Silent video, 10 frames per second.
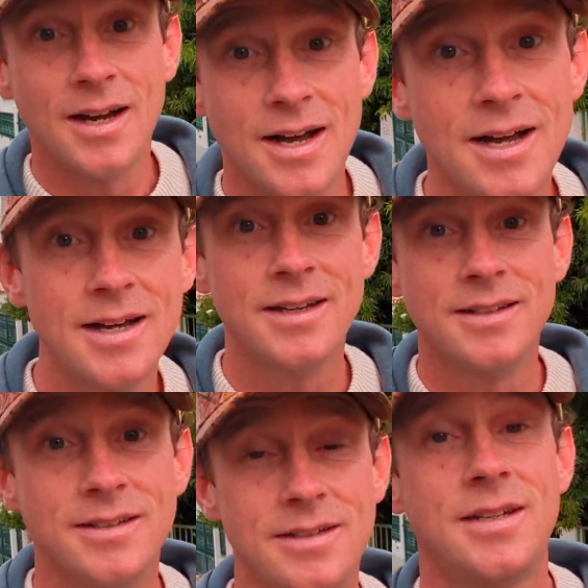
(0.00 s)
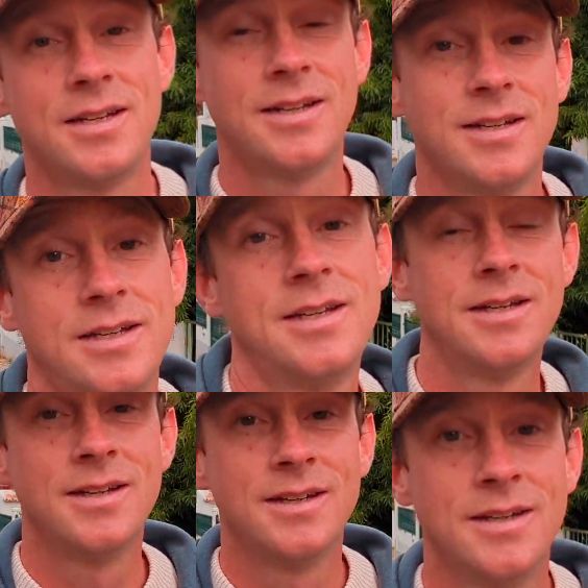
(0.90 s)
And
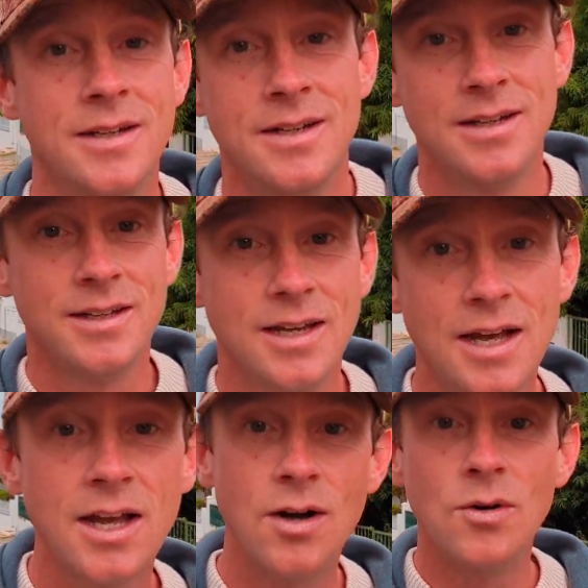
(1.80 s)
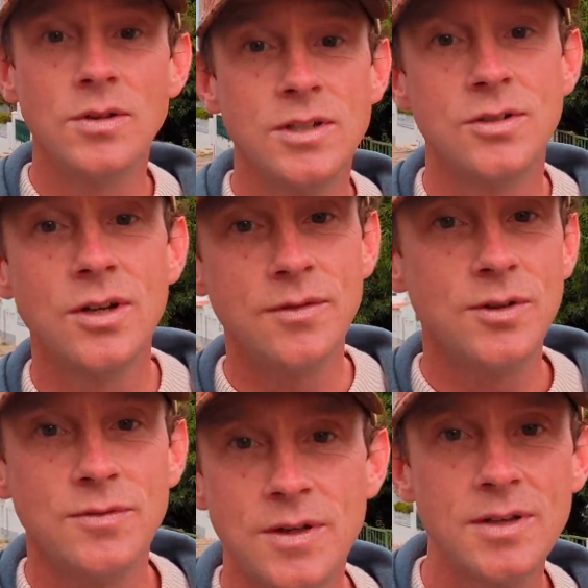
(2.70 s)
yeah, only do it if
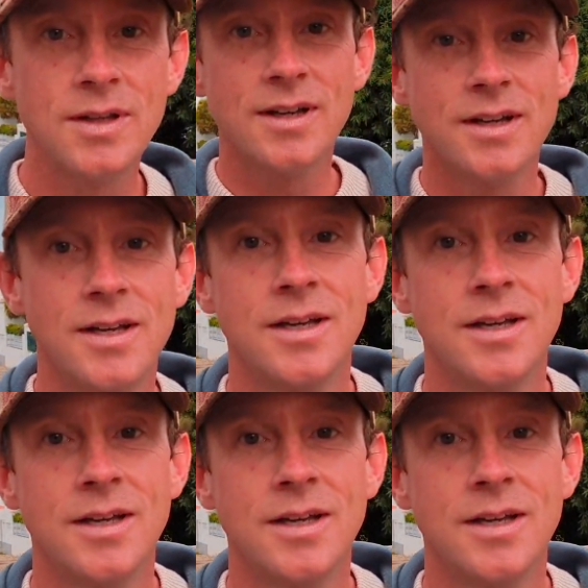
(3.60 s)
you feel the